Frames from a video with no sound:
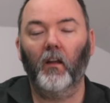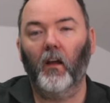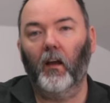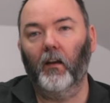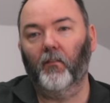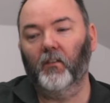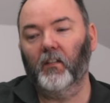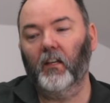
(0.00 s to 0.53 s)
And
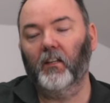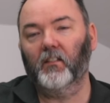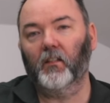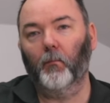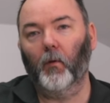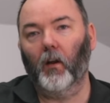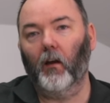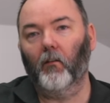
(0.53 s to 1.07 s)
if there's any
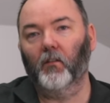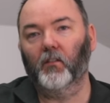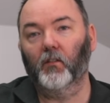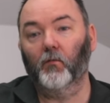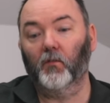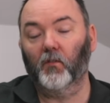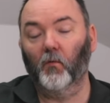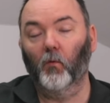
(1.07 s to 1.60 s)

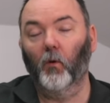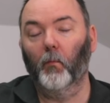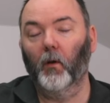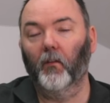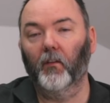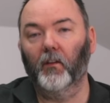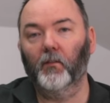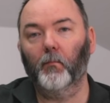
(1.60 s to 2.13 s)
similarities, which there will be
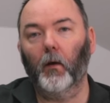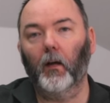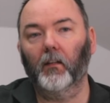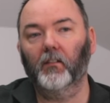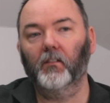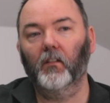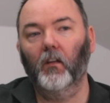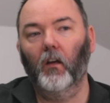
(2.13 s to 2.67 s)
on these
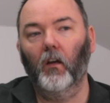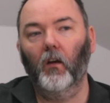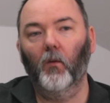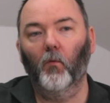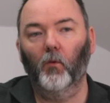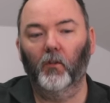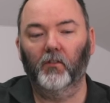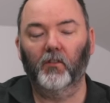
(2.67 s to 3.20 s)
pads,
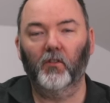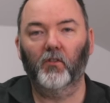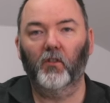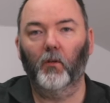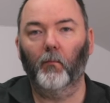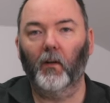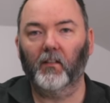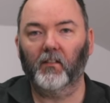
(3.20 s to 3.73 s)
we'll just
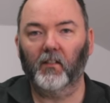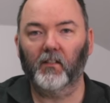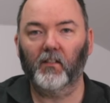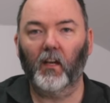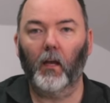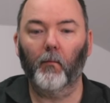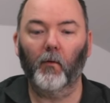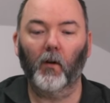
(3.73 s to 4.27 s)
assume that's the
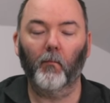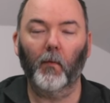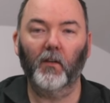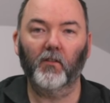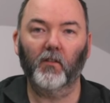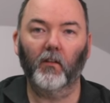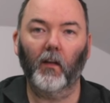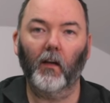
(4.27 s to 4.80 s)
same, and I'll
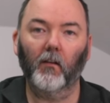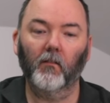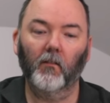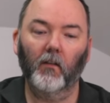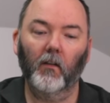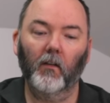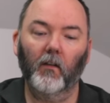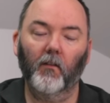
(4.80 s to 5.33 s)
mention that.
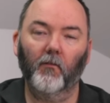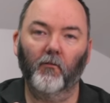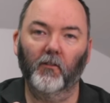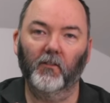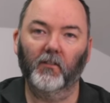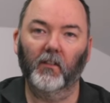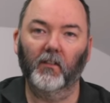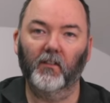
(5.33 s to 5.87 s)
For
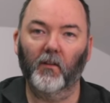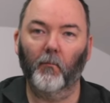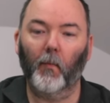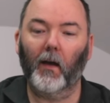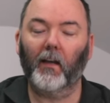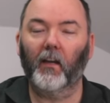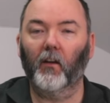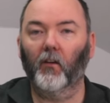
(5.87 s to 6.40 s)
instance, the
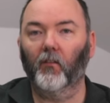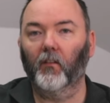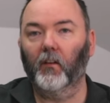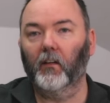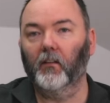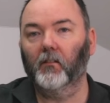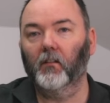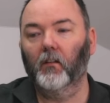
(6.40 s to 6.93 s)
backing on
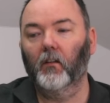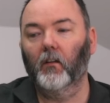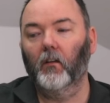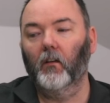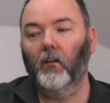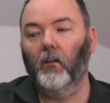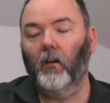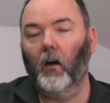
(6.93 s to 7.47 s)
these
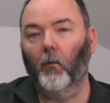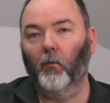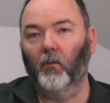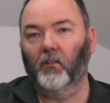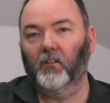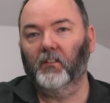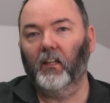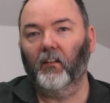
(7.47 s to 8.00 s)
and we'll
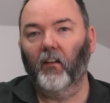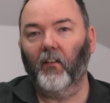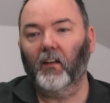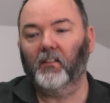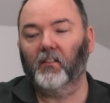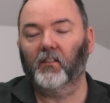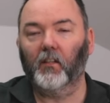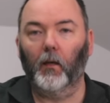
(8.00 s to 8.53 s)
understand that
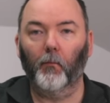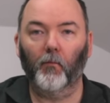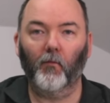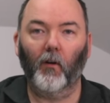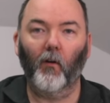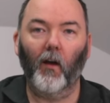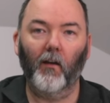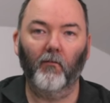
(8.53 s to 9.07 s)
that's the same
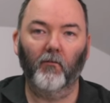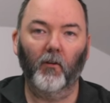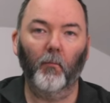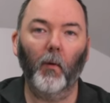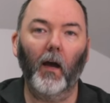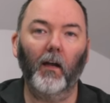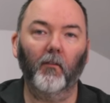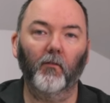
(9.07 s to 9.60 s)
throughout every
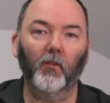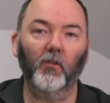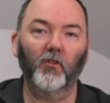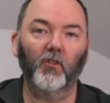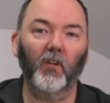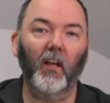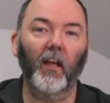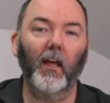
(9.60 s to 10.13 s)
pad
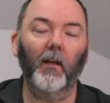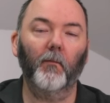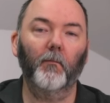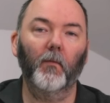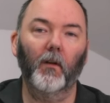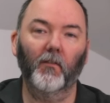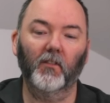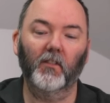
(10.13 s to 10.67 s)
version here.
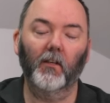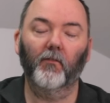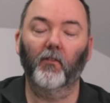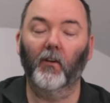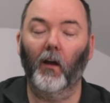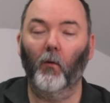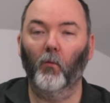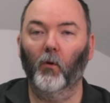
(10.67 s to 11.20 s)
If it's
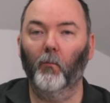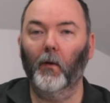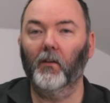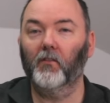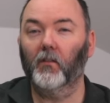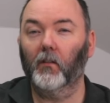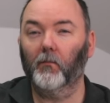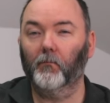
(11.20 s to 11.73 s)
different, I will
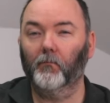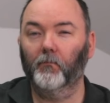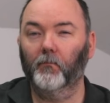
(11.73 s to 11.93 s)
mention it.